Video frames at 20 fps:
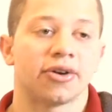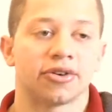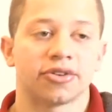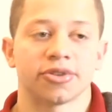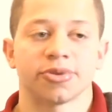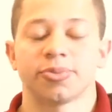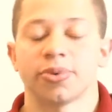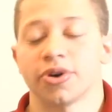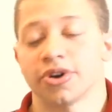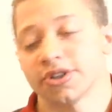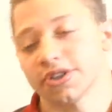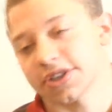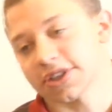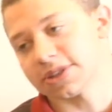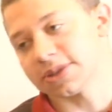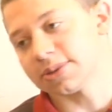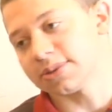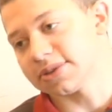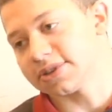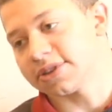on the porch because
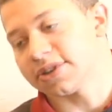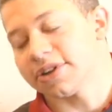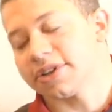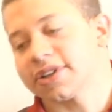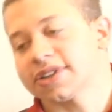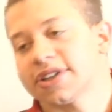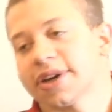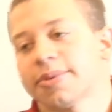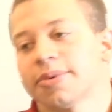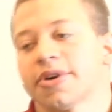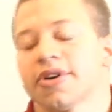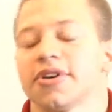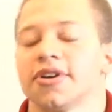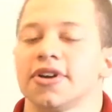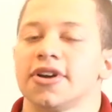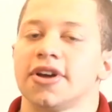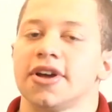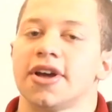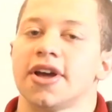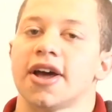it was during the summer,
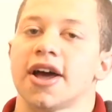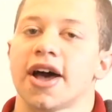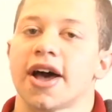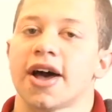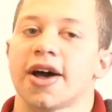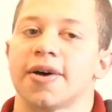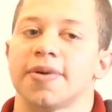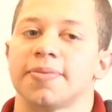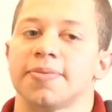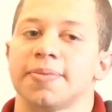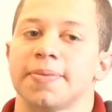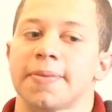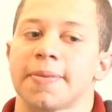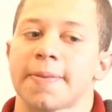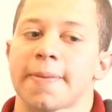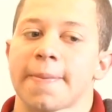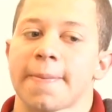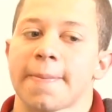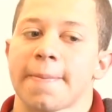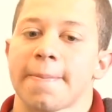in
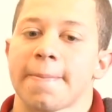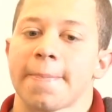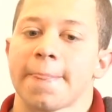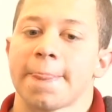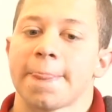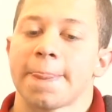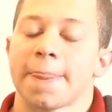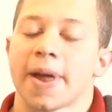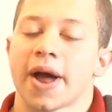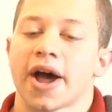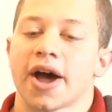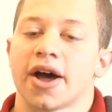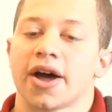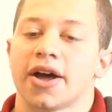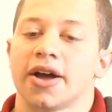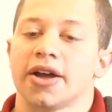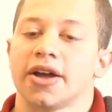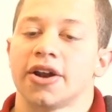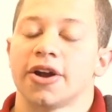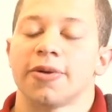
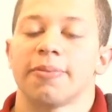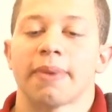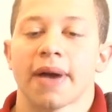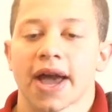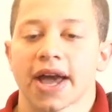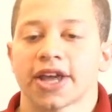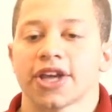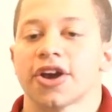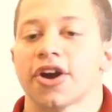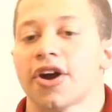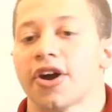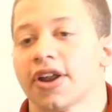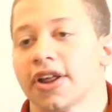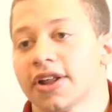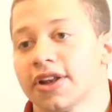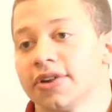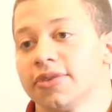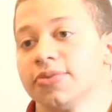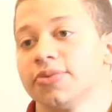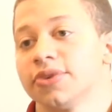our backyard,
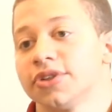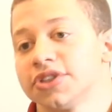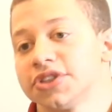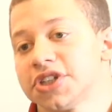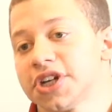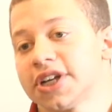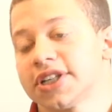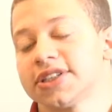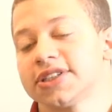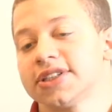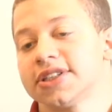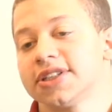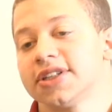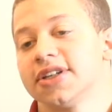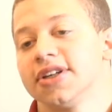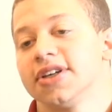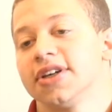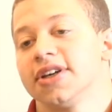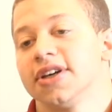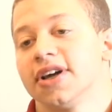and would just
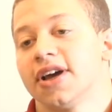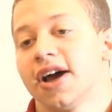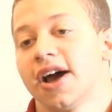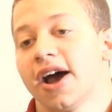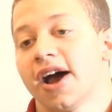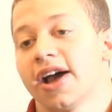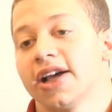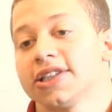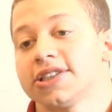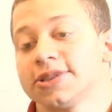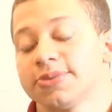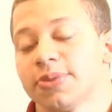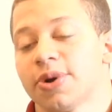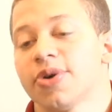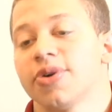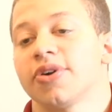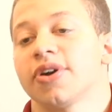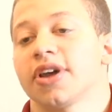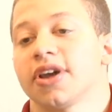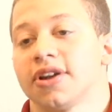
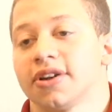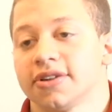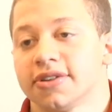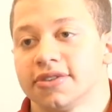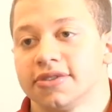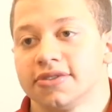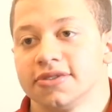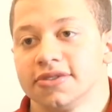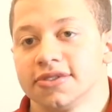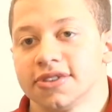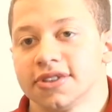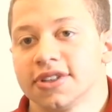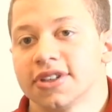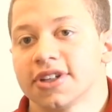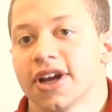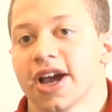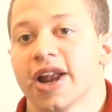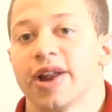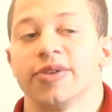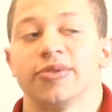smoke and
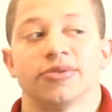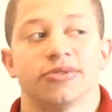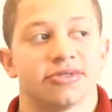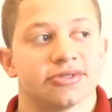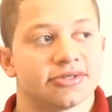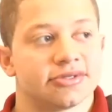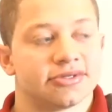kind of